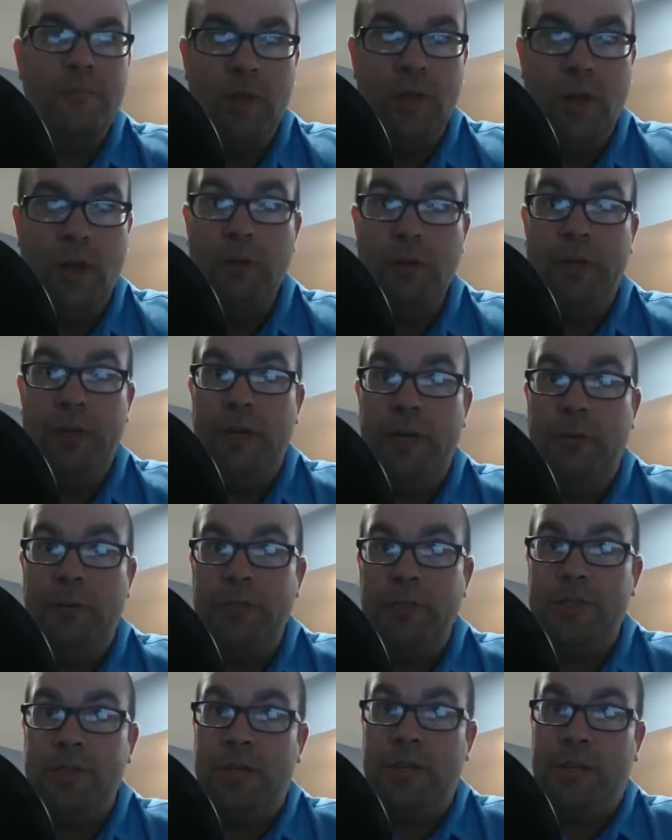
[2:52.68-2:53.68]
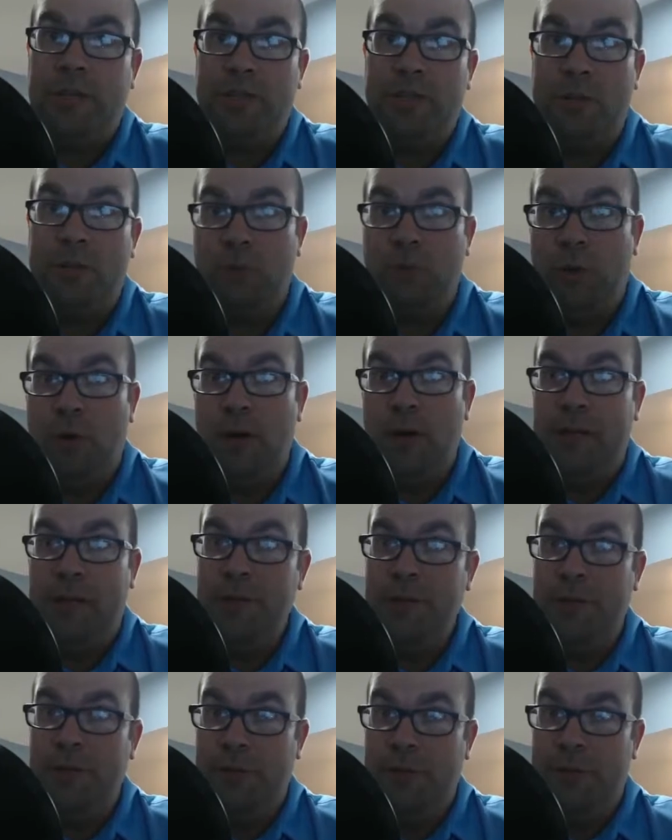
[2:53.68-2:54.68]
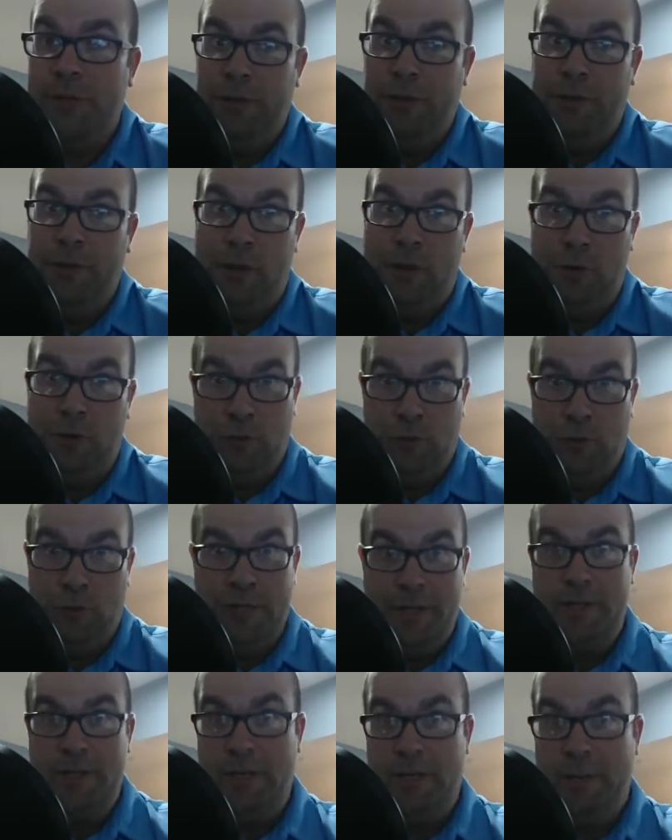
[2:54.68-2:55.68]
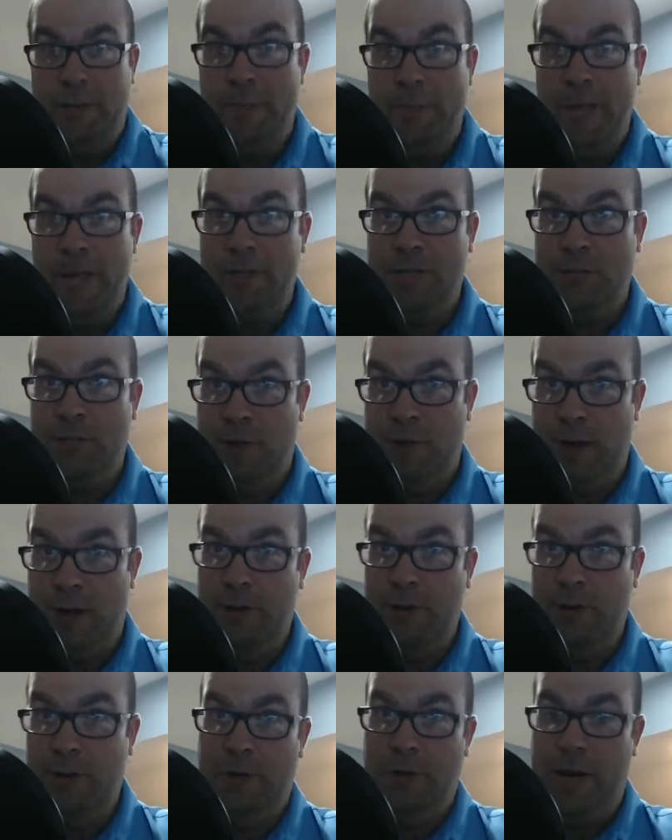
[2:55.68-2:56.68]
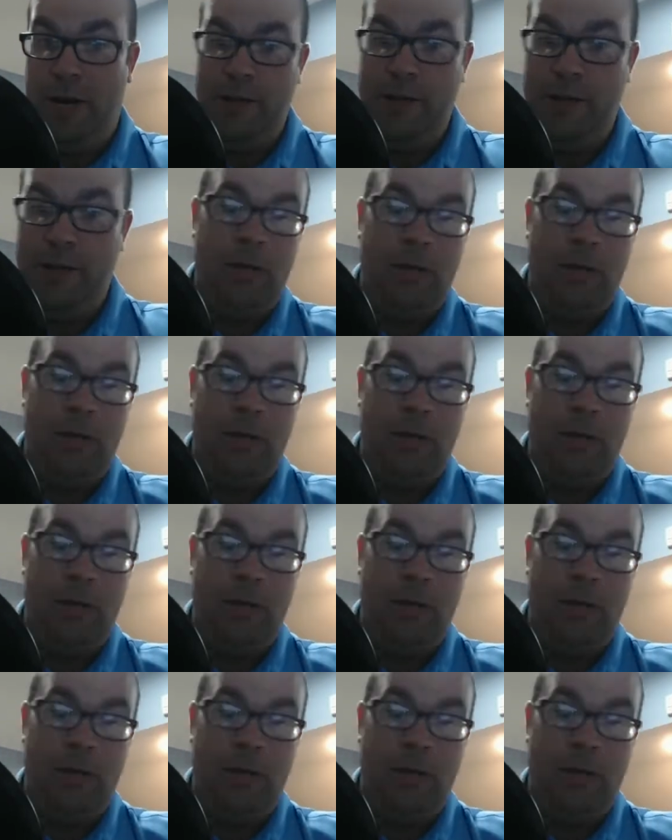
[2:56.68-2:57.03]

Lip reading: Okay, we're just going to jump right into it here. No reason to mess around, right?